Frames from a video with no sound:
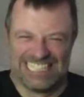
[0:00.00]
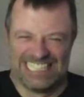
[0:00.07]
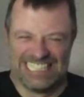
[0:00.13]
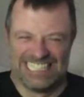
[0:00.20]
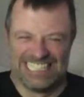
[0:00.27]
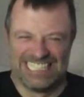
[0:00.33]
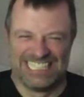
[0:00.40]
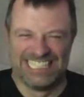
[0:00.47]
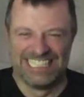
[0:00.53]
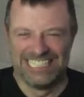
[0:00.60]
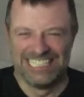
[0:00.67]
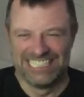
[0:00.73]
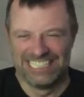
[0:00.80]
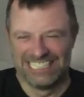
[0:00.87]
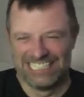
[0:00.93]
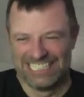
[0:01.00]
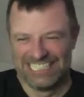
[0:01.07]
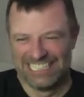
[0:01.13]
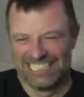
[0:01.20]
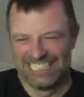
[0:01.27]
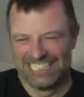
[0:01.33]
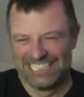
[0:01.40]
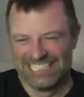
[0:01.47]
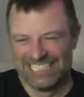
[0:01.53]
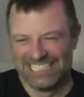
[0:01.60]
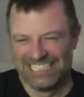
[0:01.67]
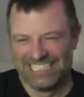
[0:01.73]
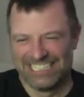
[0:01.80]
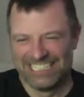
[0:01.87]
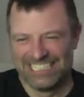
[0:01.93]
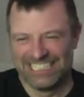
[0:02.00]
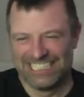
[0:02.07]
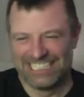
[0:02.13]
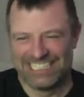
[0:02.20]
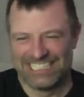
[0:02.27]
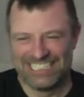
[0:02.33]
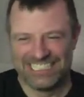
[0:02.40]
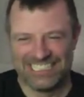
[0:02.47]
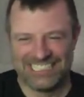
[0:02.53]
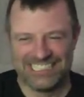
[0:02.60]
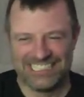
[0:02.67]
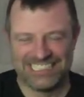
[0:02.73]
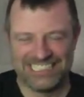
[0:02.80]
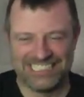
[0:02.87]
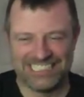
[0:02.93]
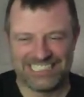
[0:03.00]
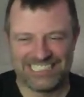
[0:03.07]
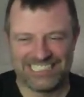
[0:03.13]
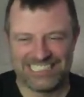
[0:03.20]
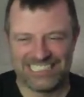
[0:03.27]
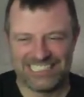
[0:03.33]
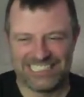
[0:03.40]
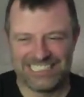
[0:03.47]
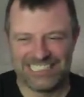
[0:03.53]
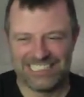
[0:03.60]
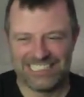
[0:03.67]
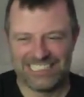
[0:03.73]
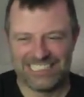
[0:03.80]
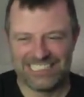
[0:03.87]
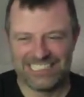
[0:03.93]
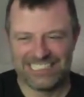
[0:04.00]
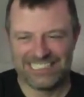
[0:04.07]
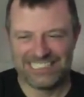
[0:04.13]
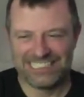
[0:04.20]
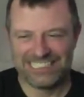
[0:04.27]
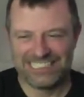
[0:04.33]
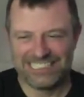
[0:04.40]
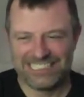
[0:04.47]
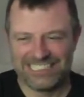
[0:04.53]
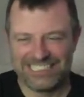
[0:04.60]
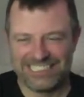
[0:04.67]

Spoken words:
(not speaking)